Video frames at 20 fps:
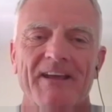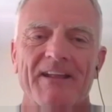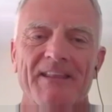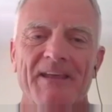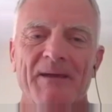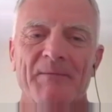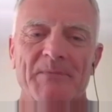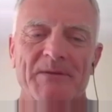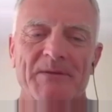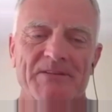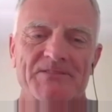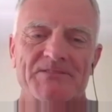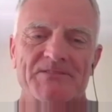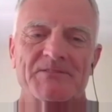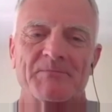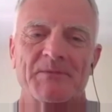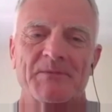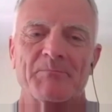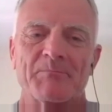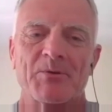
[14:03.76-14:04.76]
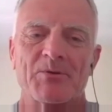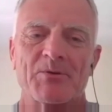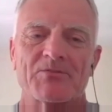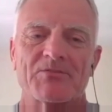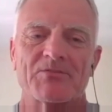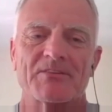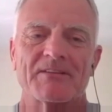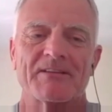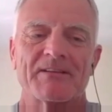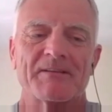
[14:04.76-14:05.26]
means to me
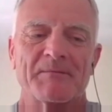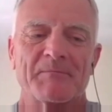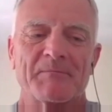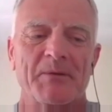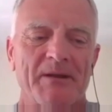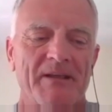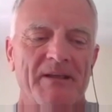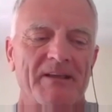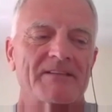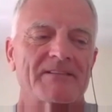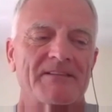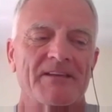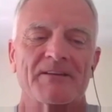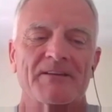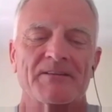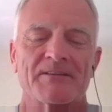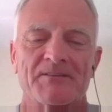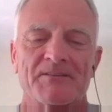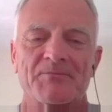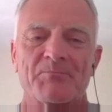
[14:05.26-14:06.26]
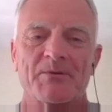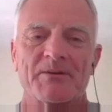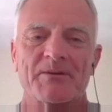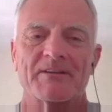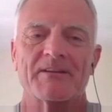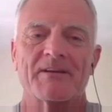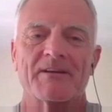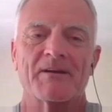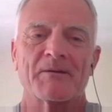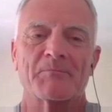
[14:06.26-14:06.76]
personally, but I can tell you it's pretty
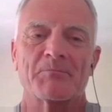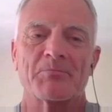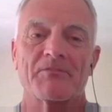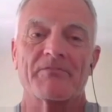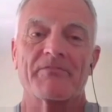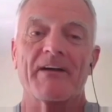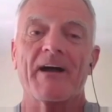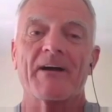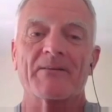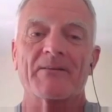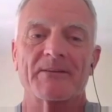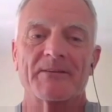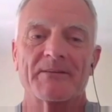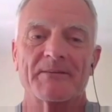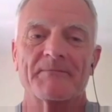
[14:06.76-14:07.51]
darn profound.